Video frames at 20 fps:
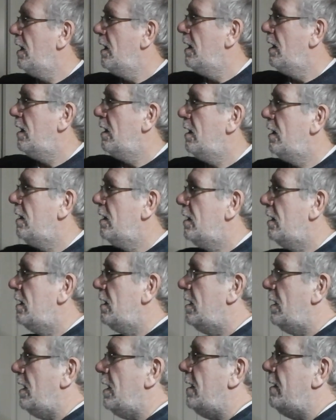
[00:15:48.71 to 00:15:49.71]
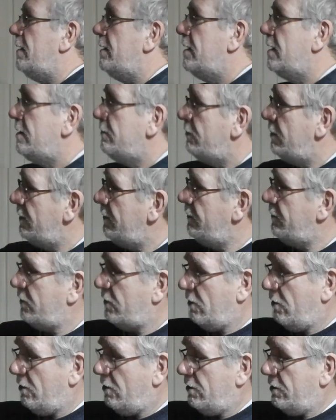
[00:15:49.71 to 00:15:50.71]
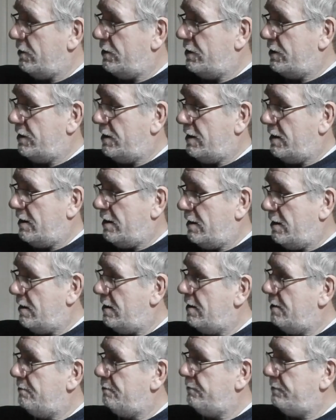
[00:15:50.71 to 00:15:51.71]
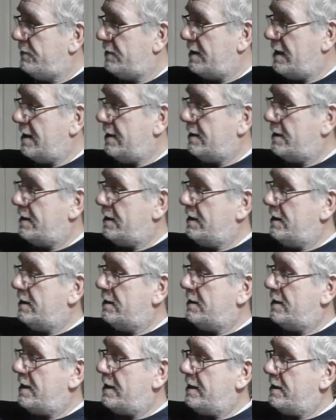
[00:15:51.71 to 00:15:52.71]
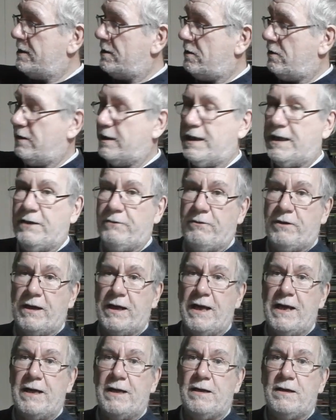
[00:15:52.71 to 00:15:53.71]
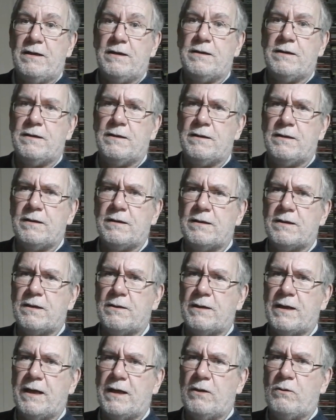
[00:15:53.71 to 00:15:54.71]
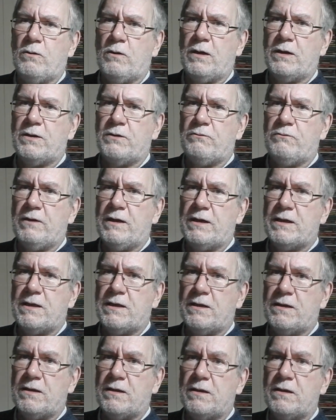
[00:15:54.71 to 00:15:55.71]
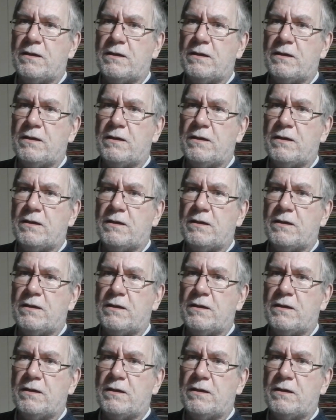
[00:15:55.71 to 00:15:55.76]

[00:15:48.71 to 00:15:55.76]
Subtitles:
And then we've got Dancing Days Are Here Again. So again, quite a recent